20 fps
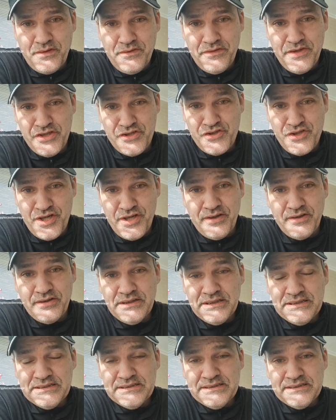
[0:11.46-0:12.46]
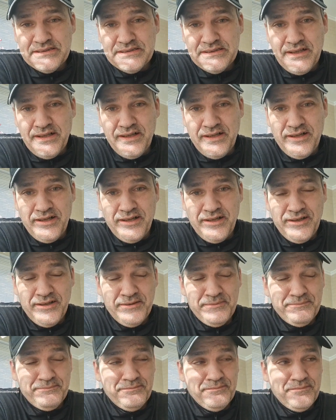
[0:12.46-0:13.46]
this year.
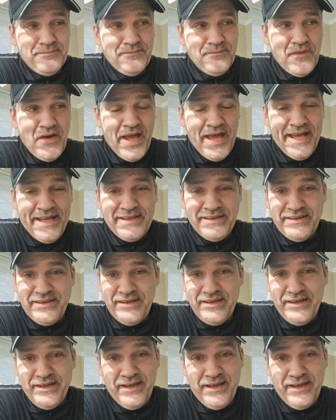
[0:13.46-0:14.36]
And